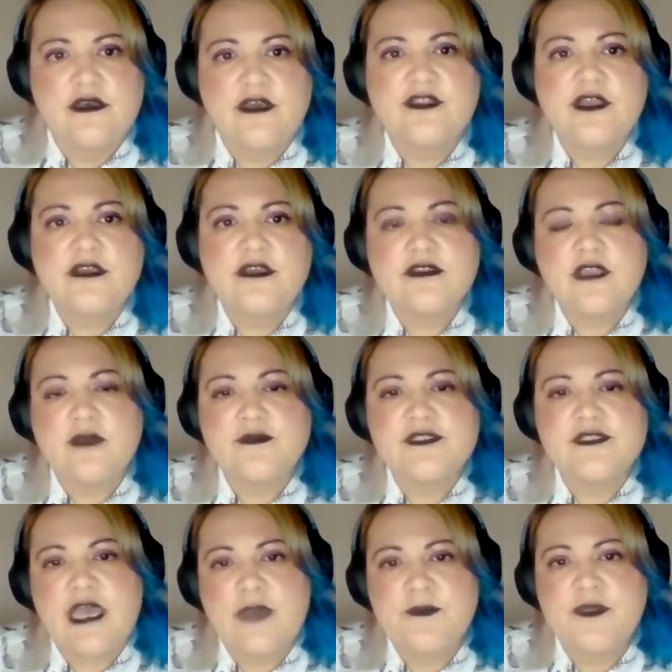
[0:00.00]
I think that
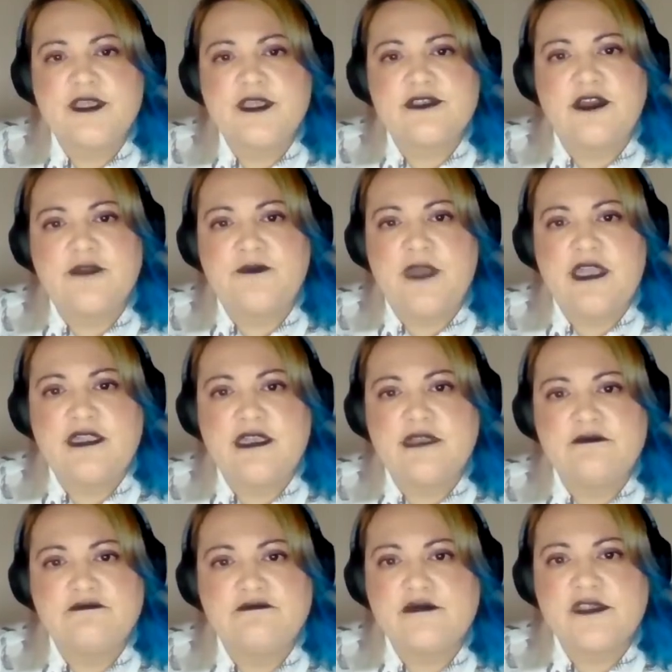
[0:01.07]
was the happiest I'd been in
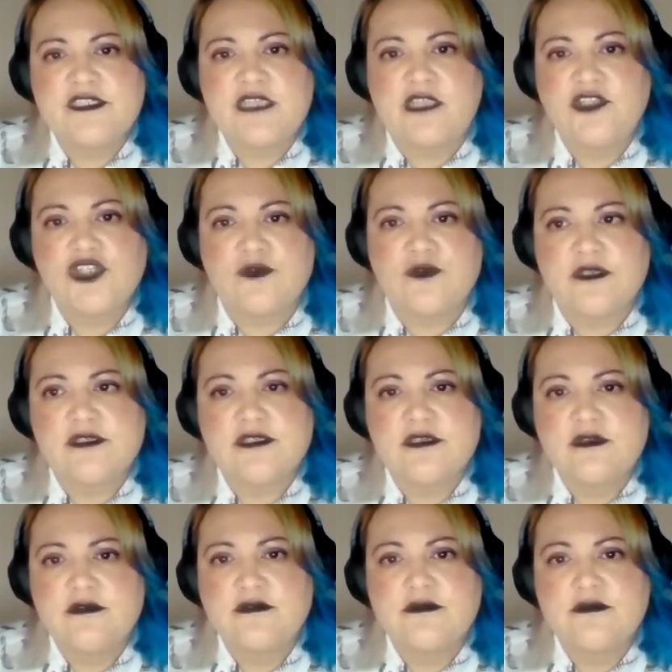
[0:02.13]
centuries,
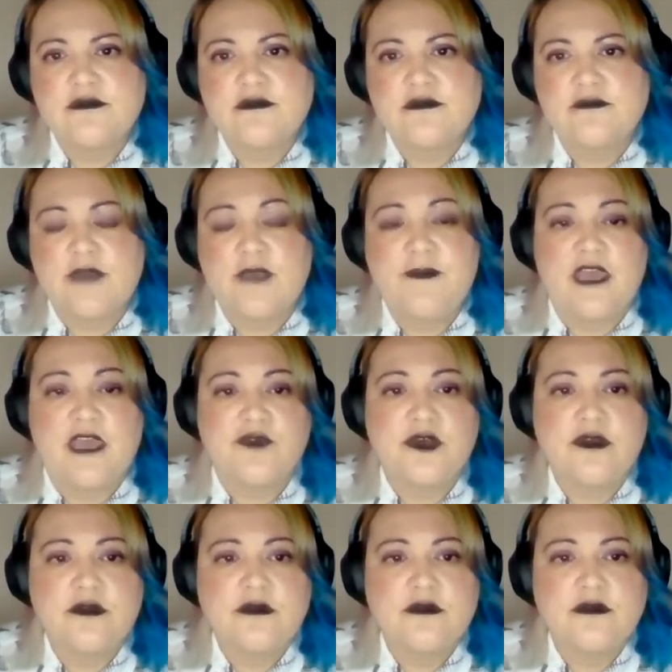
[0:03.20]
maybe ever.
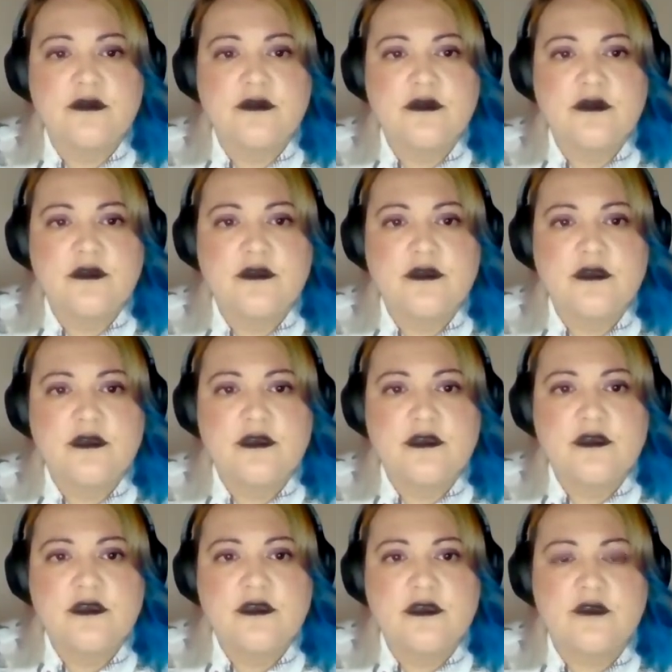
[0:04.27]

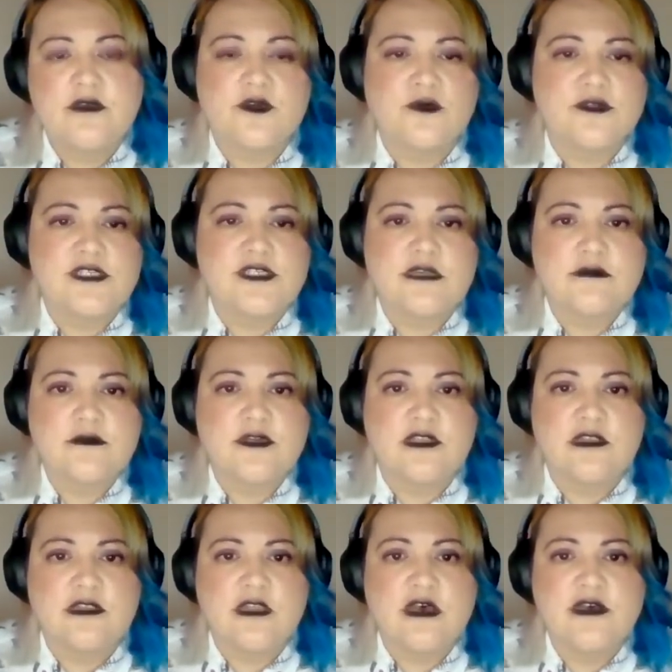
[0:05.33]
Of course, it
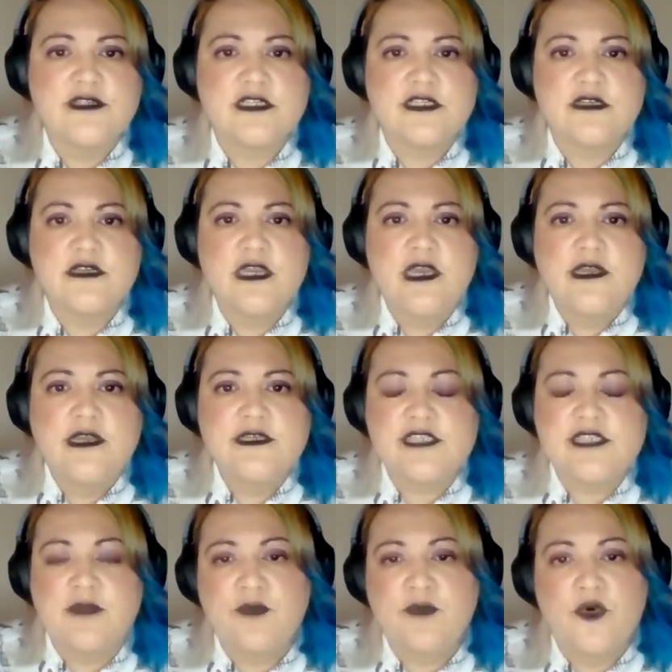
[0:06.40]
couldn't last. At
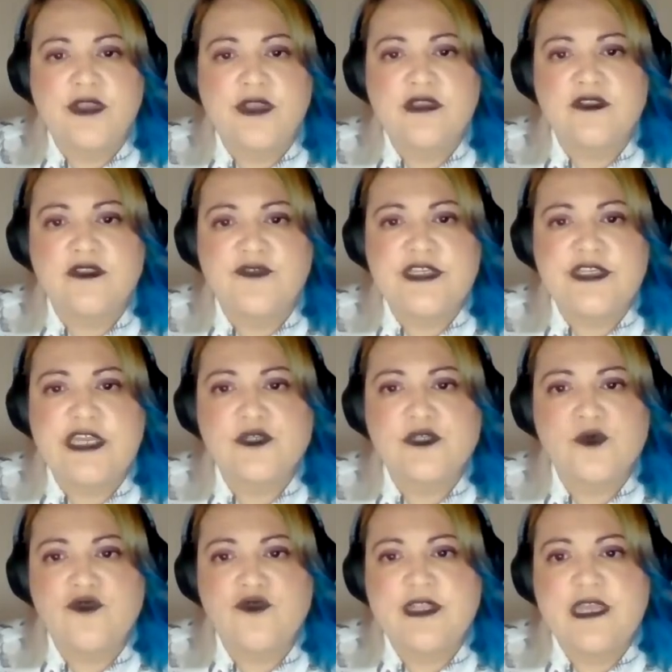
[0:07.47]
some point, the videos
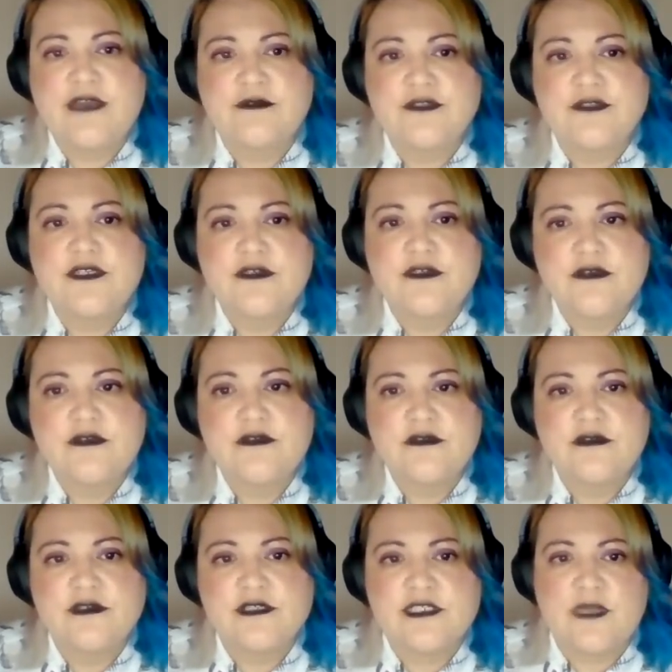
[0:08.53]
would run out.
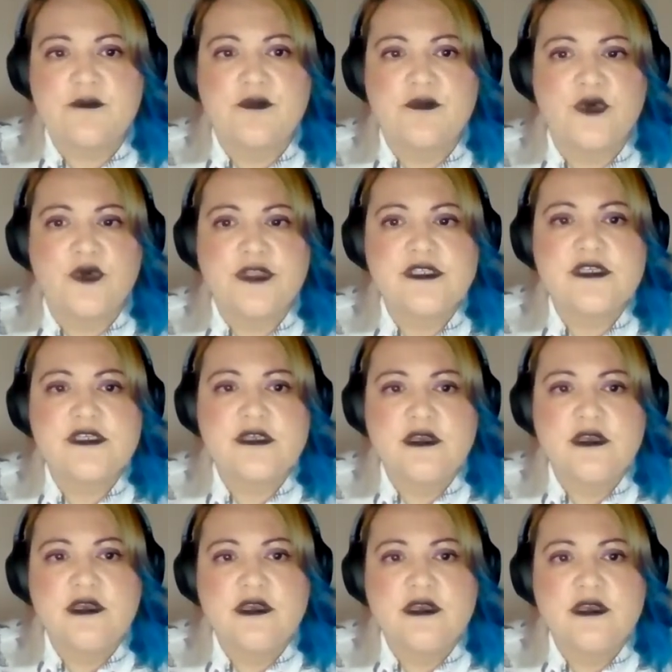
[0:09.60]
At some point,
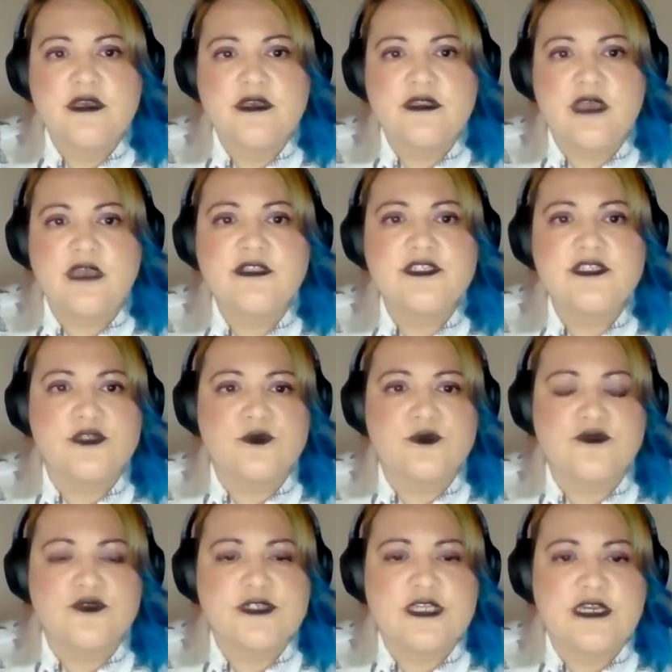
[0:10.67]
the hunters
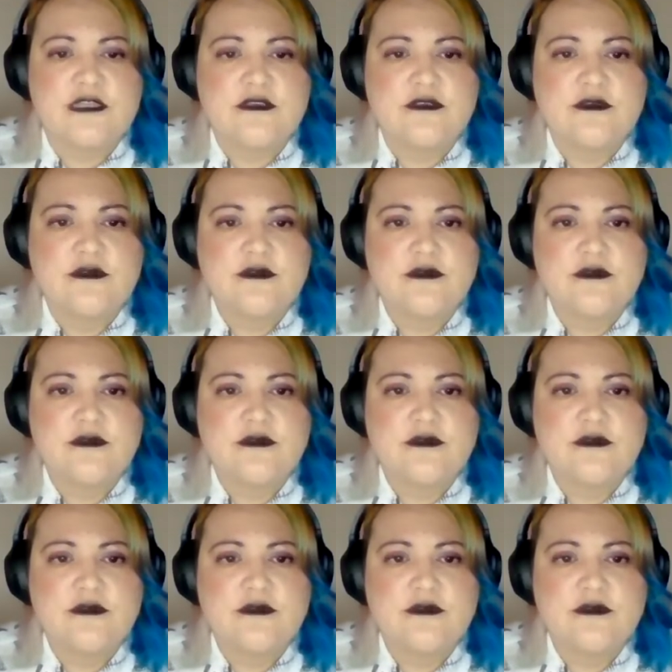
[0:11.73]
would return.